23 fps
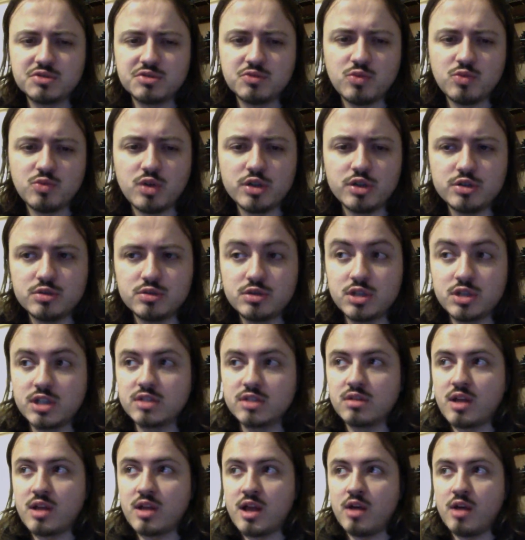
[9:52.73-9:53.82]
what you think
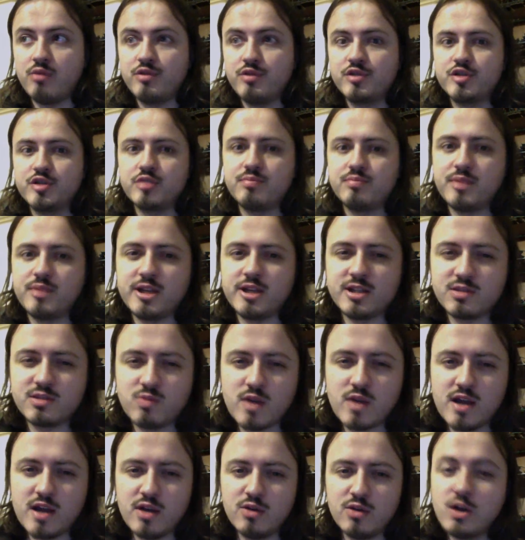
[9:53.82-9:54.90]
the health should be as
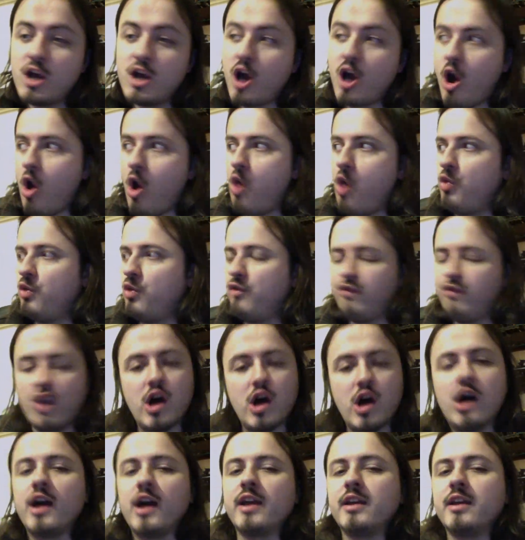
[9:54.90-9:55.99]
well on the
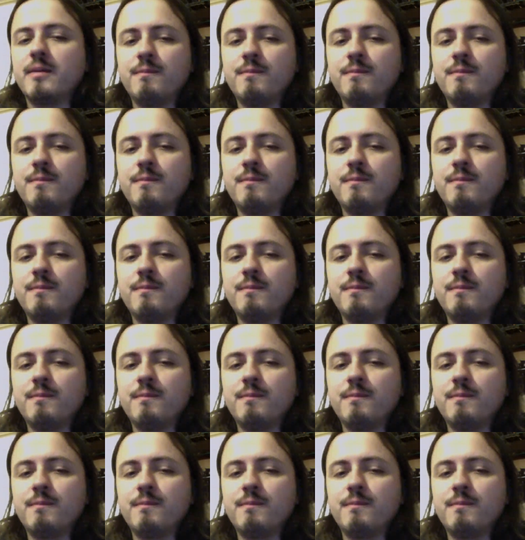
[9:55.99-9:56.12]
fly.